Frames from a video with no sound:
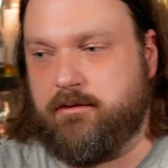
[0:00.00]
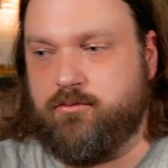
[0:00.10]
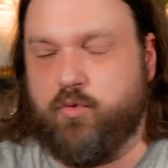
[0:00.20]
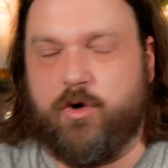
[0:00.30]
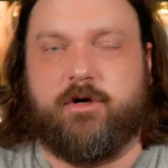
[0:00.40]

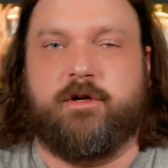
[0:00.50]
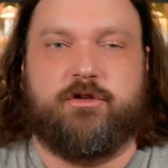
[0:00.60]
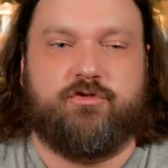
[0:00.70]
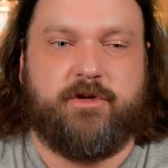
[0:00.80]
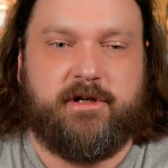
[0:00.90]
weren't going to
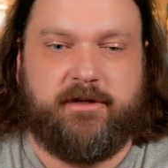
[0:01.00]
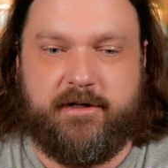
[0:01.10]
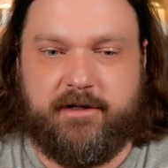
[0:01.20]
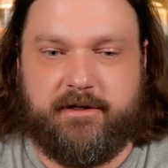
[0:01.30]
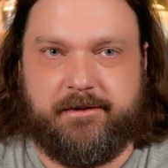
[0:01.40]
drink
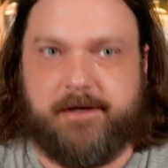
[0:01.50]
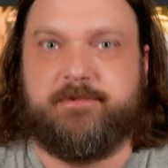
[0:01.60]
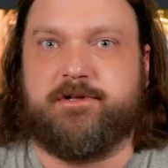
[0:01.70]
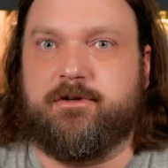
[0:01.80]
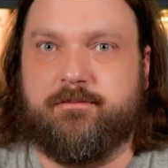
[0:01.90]
the
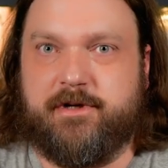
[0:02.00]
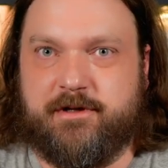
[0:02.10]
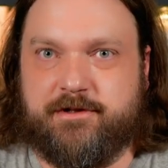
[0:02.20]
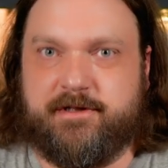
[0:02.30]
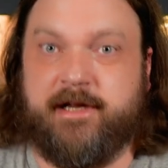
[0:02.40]
hipster
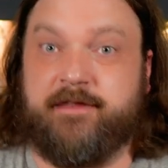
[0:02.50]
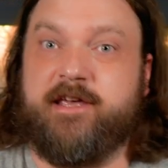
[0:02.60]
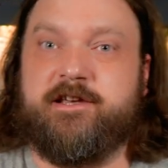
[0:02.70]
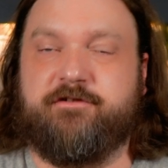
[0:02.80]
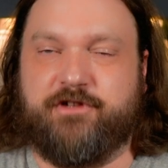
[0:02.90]
beers that
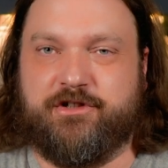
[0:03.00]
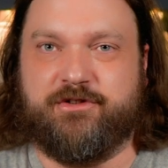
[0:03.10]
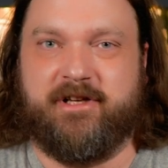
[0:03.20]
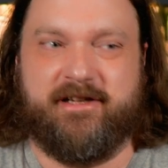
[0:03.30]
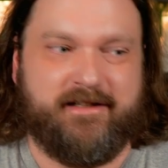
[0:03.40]
they
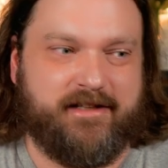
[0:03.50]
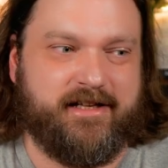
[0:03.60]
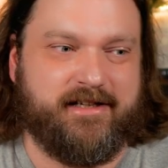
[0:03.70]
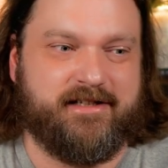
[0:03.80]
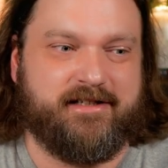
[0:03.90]
viewed
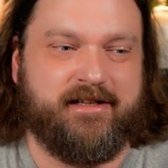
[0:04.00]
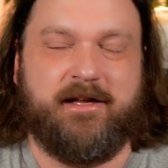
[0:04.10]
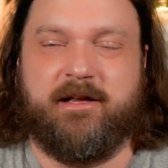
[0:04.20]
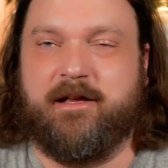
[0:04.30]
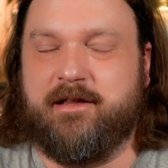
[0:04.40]

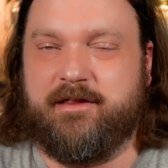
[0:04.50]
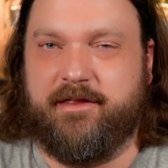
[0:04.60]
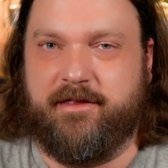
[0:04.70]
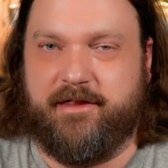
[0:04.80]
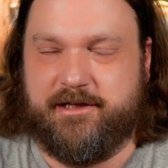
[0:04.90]

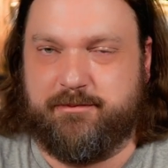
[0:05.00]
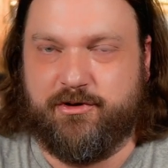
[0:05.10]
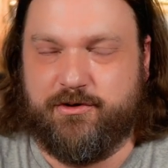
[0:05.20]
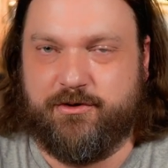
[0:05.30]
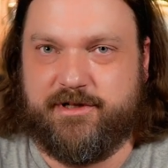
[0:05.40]
these
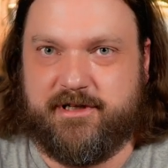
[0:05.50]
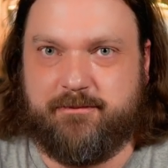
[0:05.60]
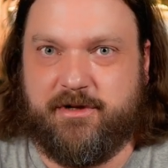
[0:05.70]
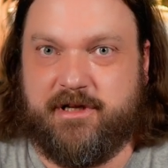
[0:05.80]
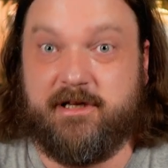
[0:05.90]
breweries as
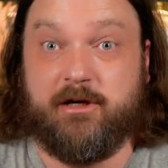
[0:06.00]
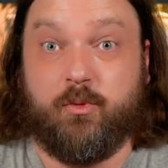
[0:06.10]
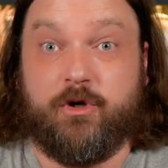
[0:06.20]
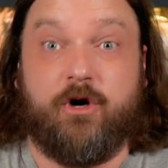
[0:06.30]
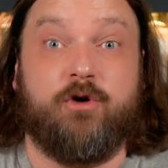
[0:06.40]
being, and
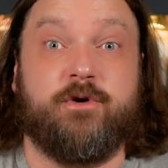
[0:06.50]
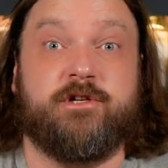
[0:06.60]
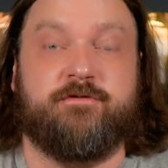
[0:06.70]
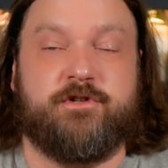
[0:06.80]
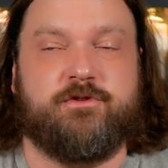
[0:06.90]
would always
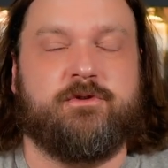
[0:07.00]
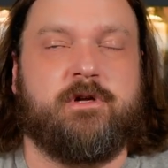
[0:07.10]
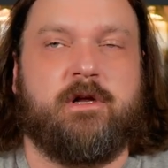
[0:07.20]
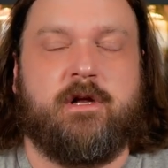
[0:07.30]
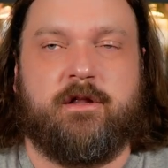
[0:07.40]
view
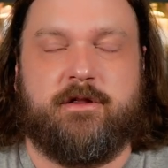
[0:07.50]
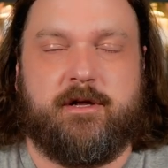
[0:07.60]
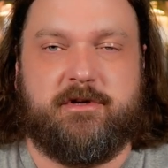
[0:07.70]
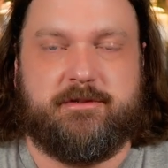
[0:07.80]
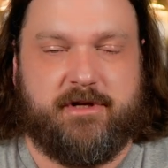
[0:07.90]

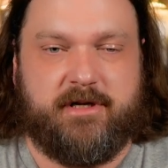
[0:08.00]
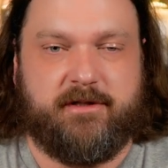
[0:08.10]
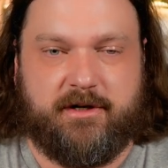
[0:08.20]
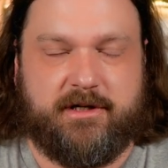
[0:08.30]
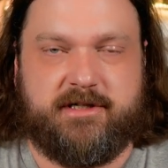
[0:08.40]
them as being.
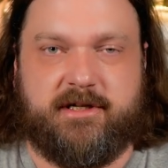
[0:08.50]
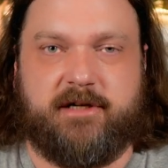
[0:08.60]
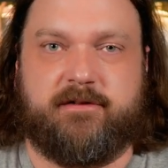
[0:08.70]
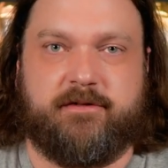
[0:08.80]
They're going to stick to